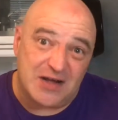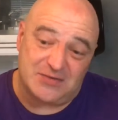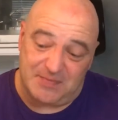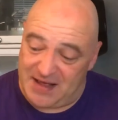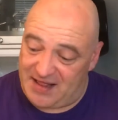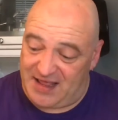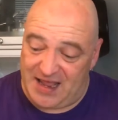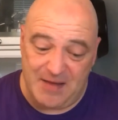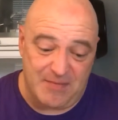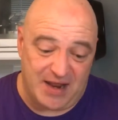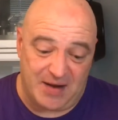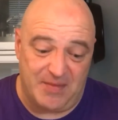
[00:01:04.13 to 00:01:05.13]
talk about
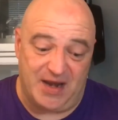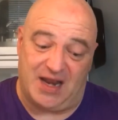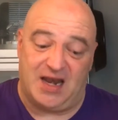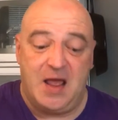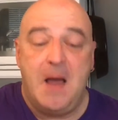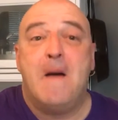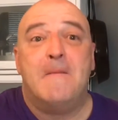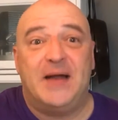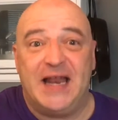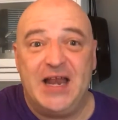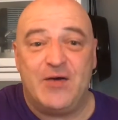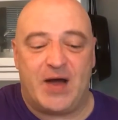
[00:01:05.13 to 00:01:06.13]
him in a minute.
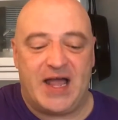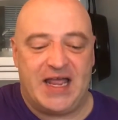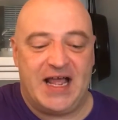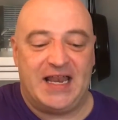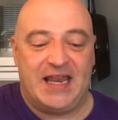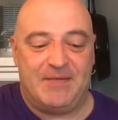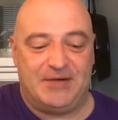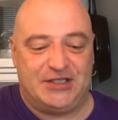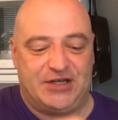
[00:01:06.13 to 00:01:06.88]
But anyway, let me